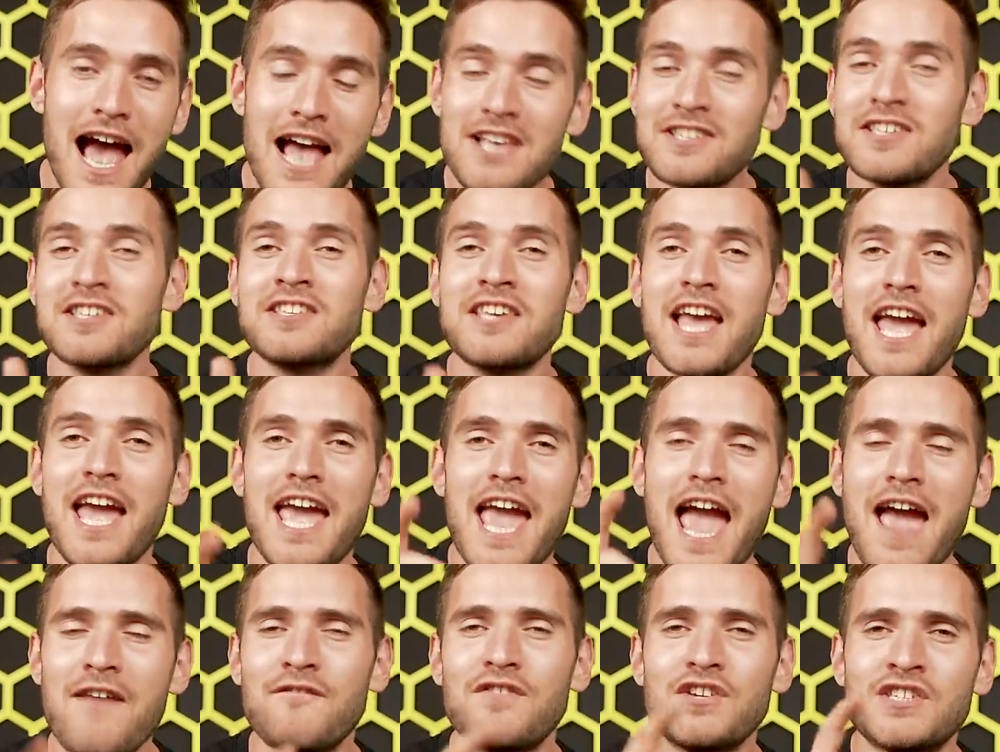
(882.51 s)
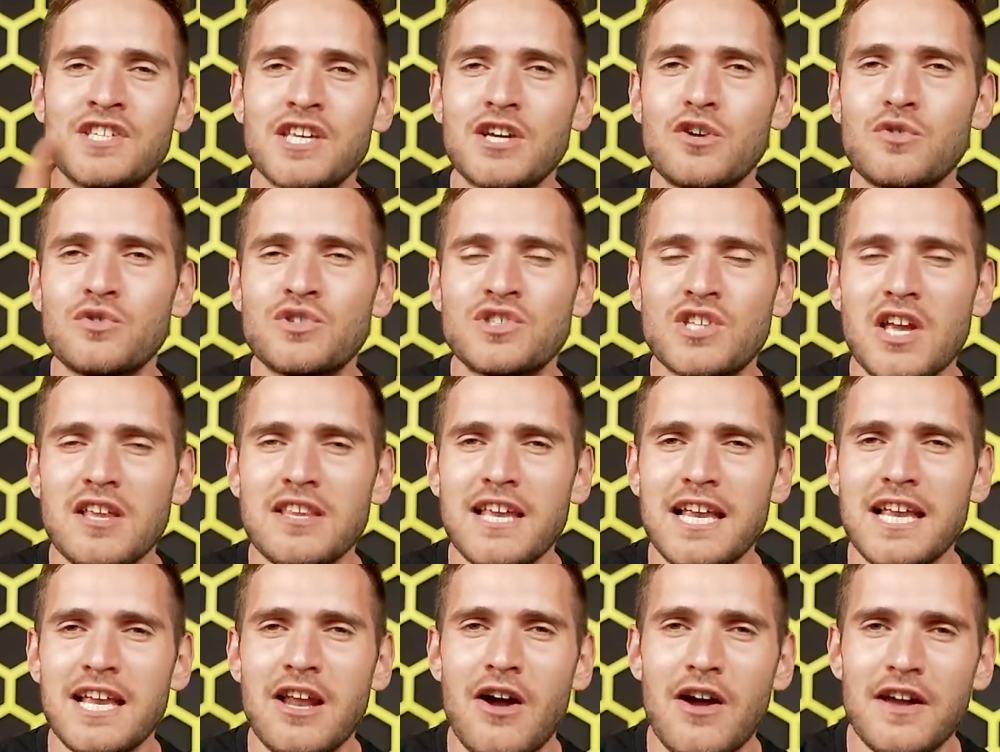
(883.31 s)
As I say, every single
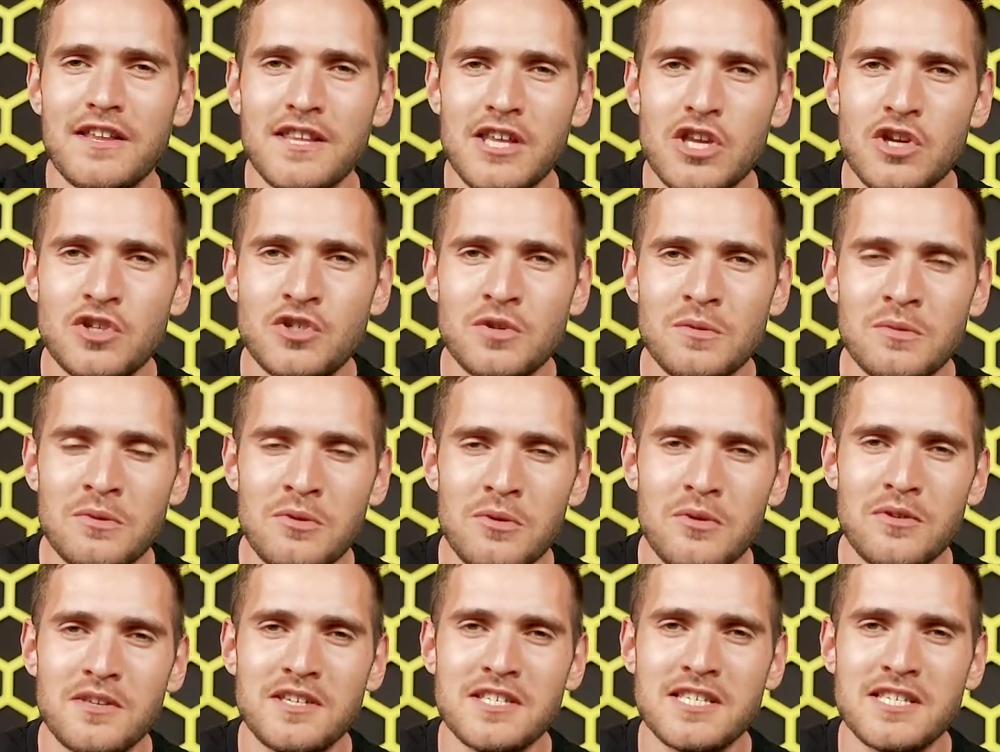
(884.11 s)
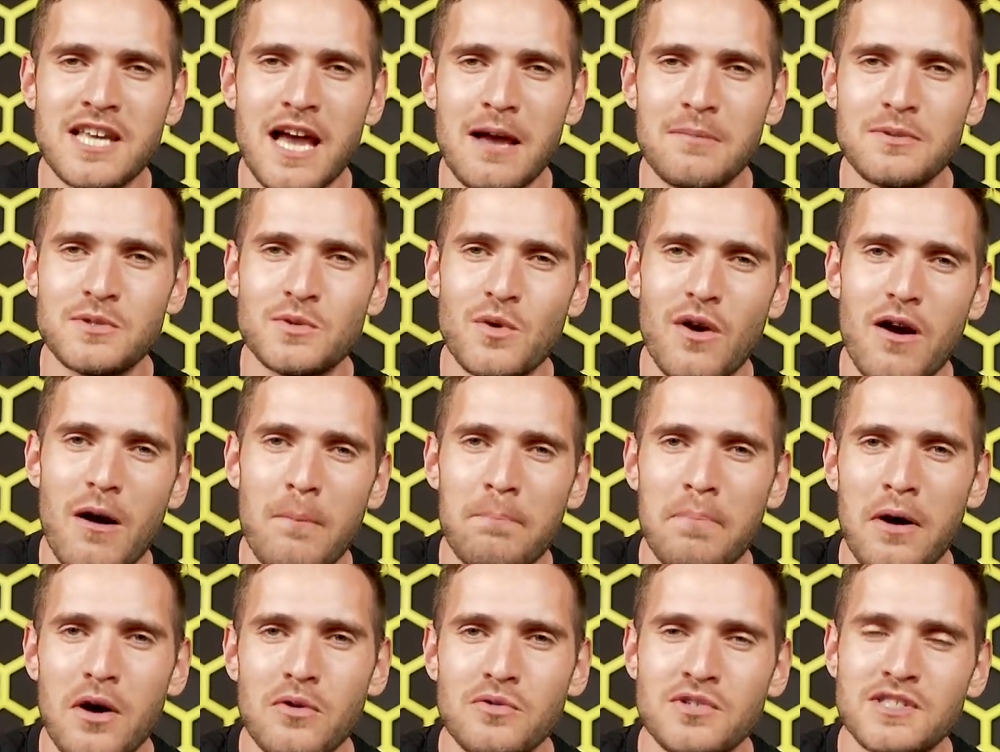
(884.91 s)
Sunday night in the YouTube community tab is where
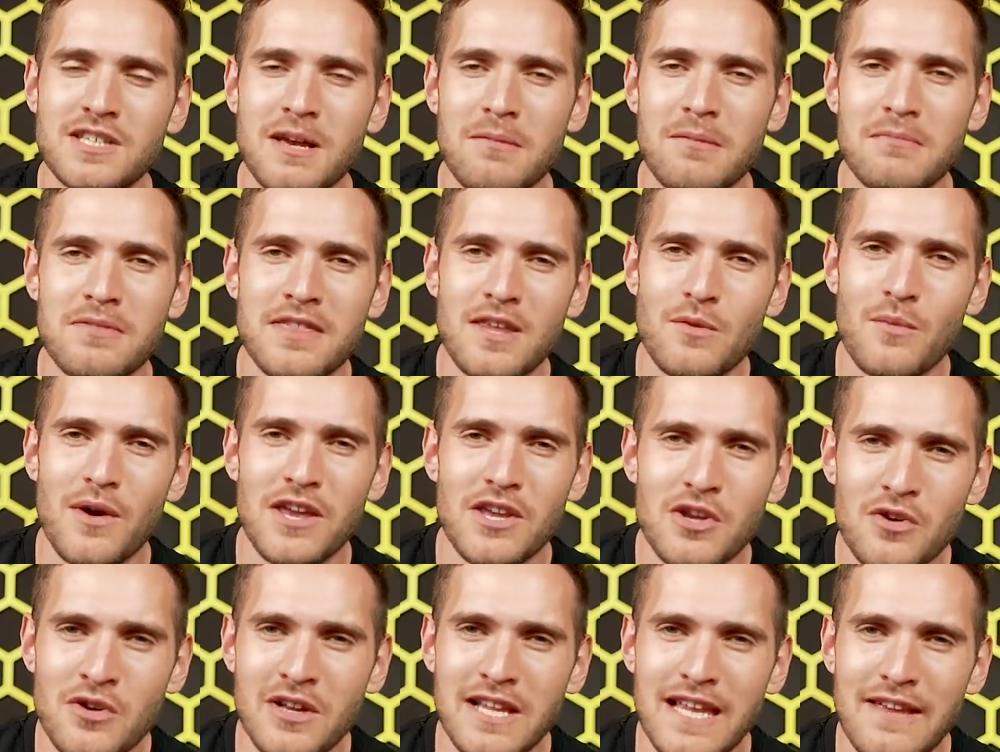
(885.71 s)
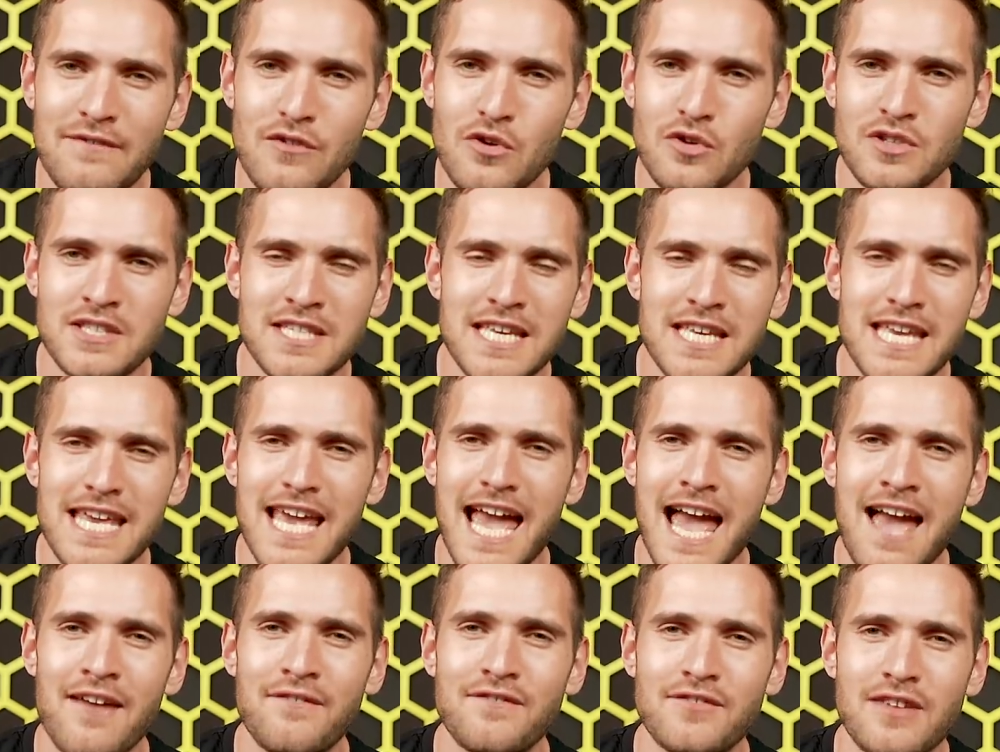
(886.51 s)
I'll post something where you can leave your
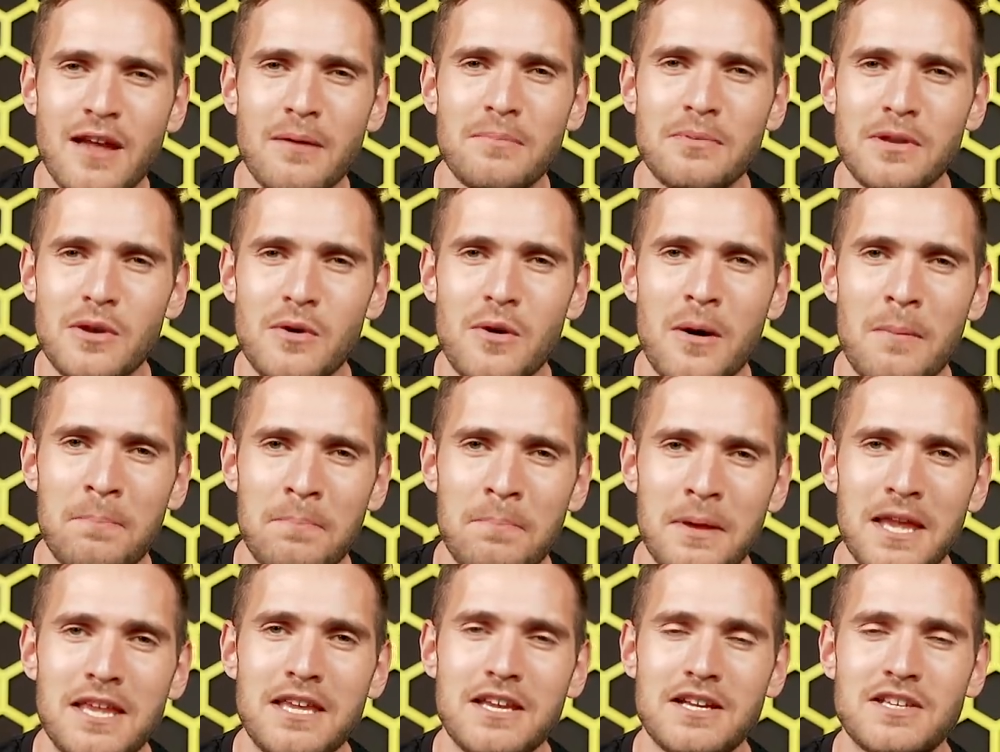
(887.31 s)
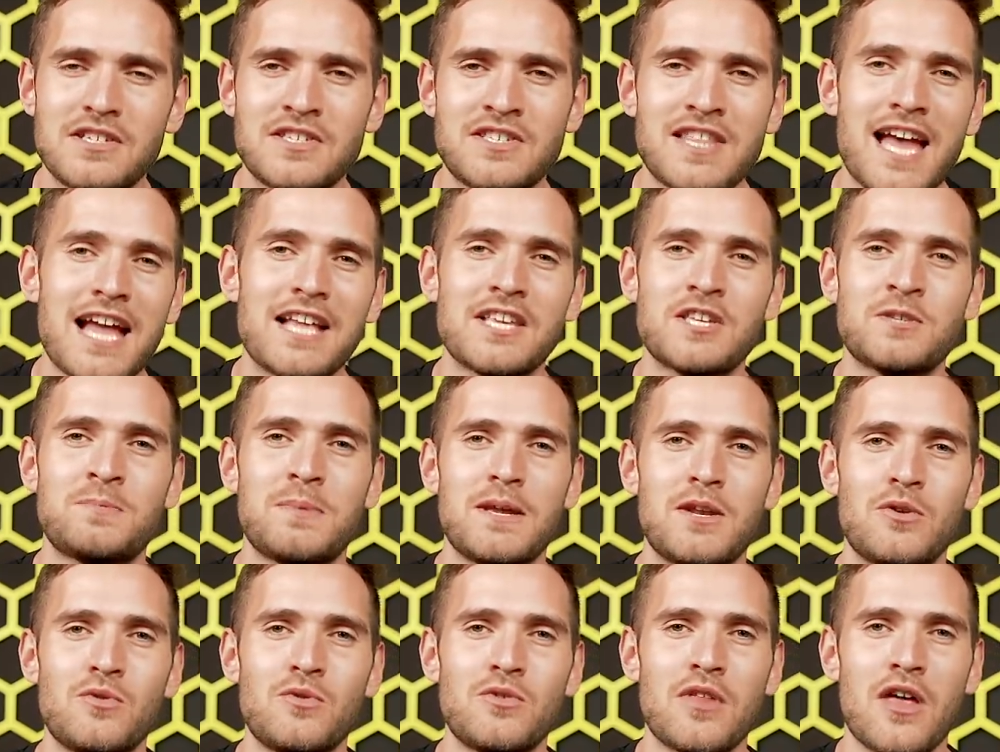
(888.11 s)
TFW opinions. That has
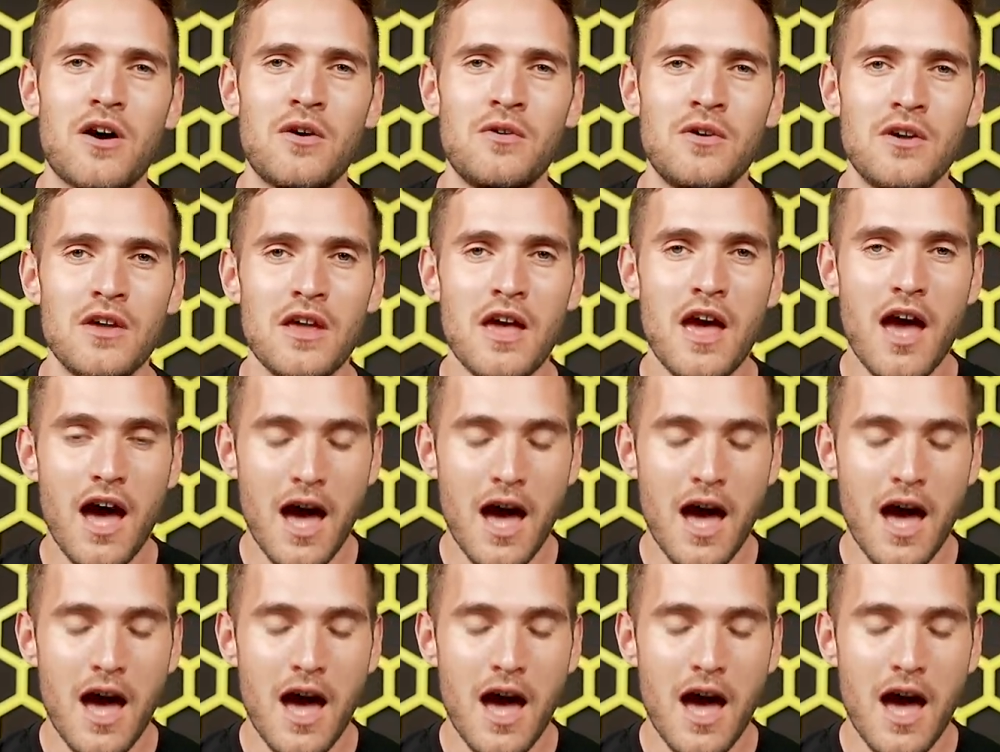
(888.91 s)
been all though.